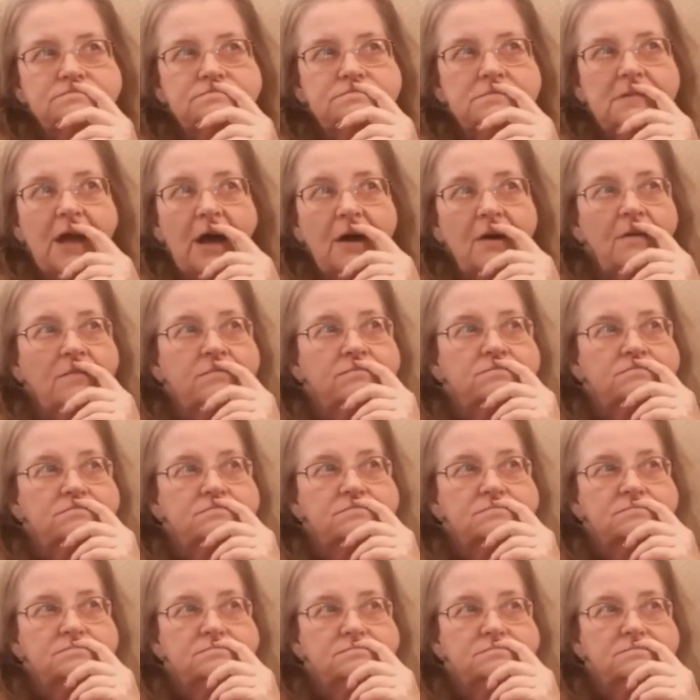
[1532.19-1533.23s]
no,
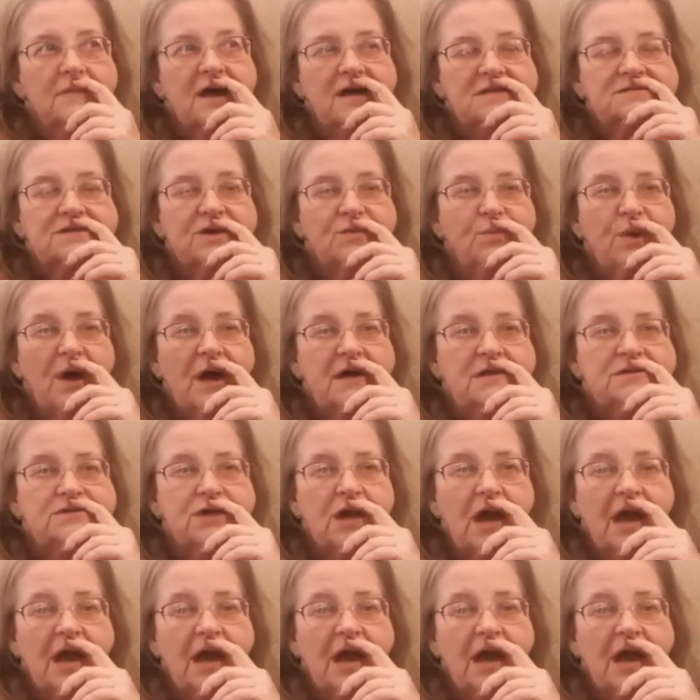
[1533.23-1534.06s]
not so much.